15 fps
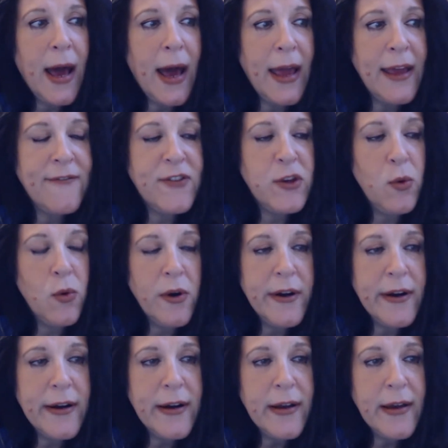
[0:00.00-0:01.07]
if
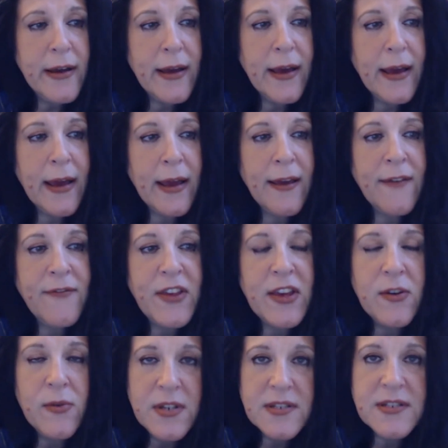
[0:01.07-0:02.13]
the
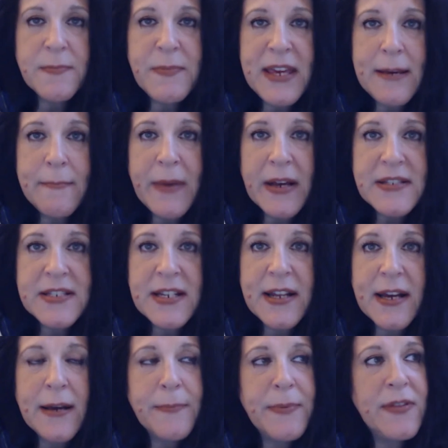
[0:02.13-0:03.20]
unions are being busted
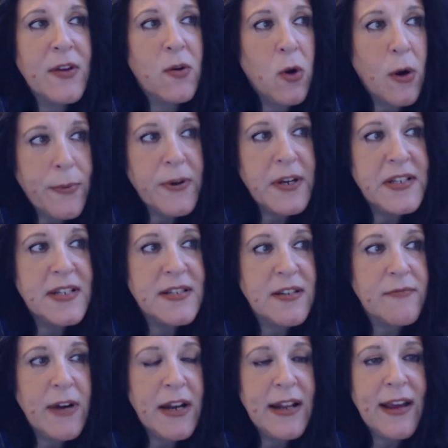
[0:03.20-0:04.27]
up and the corporations
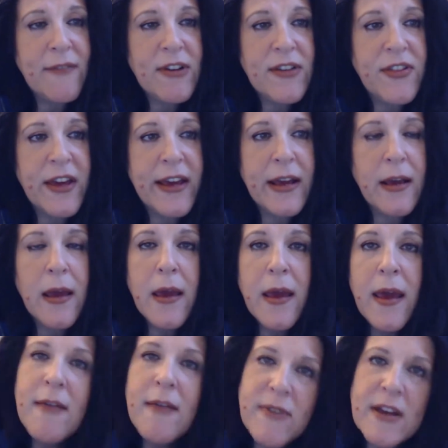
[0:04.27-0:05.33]
are running everything,
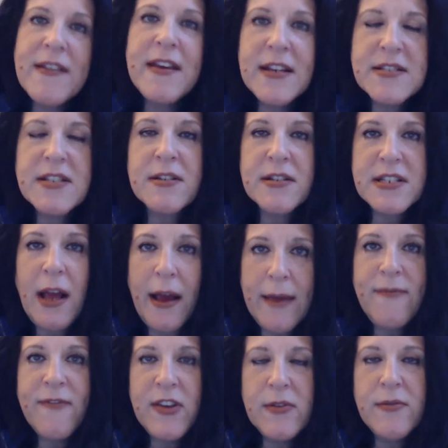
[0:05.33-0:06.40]
it really is a good
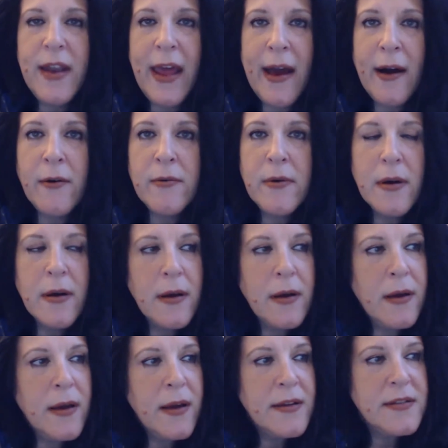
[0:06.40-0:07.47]
time for you now
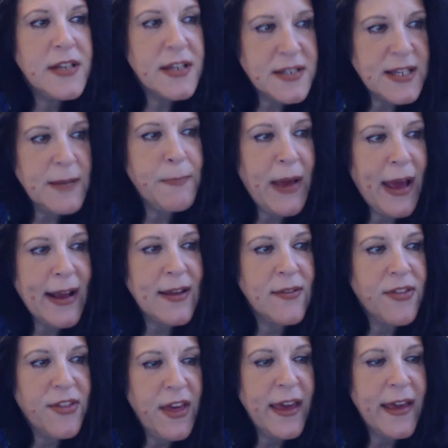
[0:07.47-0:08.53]
to sit back
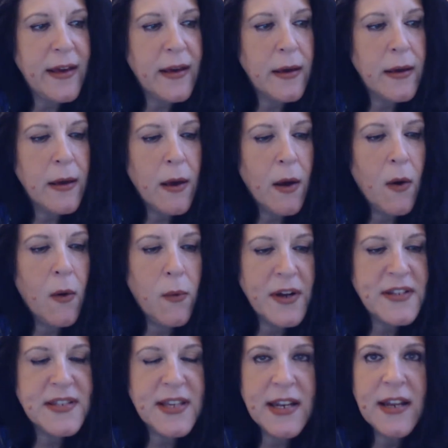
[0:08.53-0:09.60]
and think,
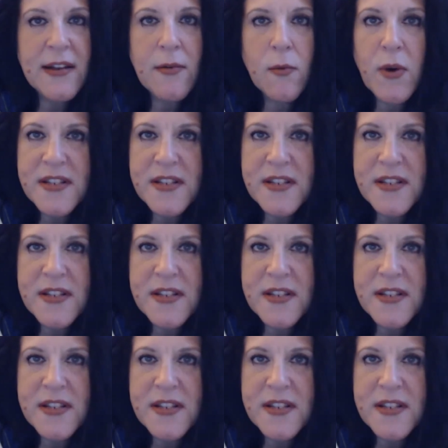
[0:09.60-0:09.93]
what's in it